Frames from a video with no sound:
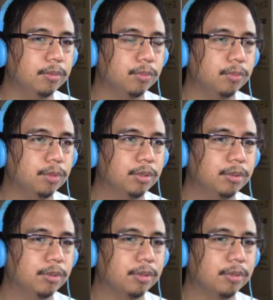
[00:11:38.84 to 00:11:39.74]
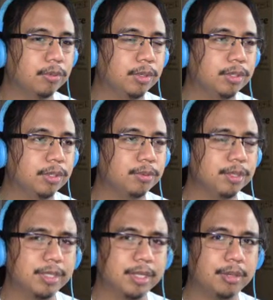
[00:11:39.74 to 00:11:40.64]
well, what's
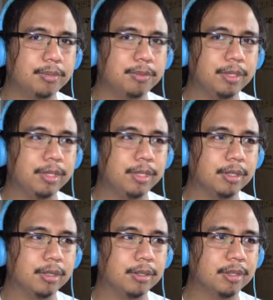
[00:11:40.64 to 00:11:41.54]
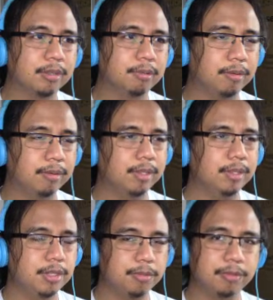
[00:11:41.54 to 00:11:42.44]
what's happening? Uh, everything
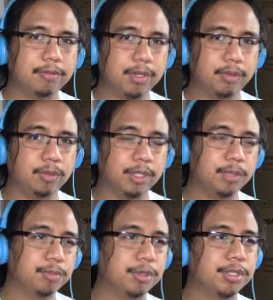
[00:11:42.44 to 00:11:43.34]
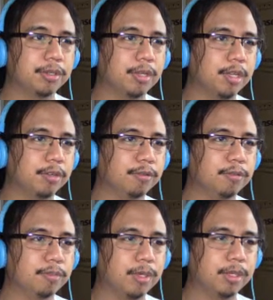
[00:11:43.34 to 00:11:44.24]
seems fine with his personal life,
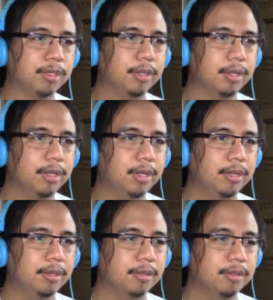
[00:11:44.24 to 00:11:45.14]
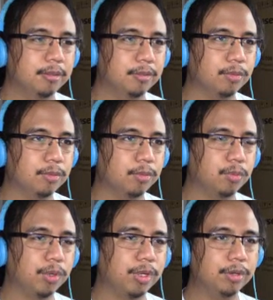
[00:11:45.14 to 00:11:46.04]
but
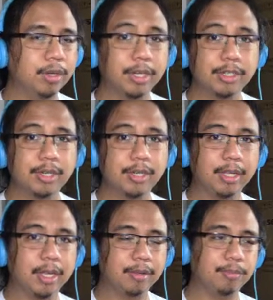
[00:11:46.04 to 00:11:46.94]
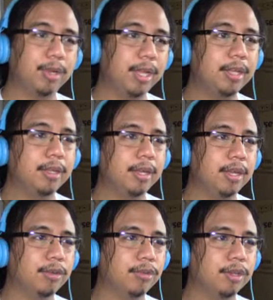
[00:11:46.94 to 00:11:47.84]
when you're actually playing
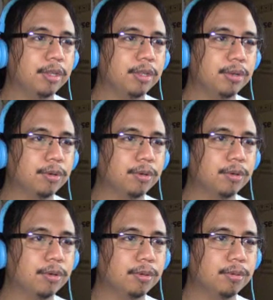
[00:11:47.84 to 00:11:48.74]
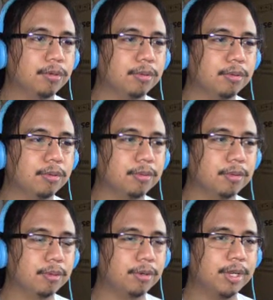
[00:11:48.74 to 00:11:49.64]
Henry, you're
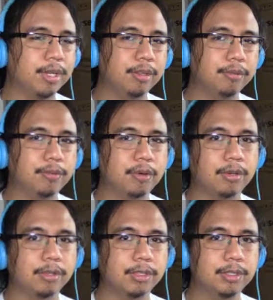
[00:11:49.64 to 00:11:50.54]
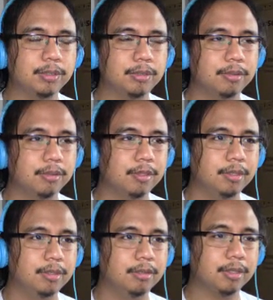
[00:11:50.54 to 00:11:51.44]
already in the forest.
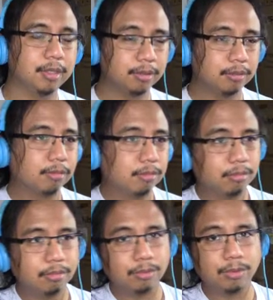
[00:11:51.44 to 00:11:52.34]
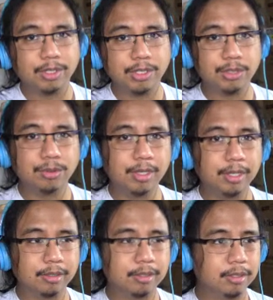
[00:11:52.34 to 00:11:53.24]
And where's Julia?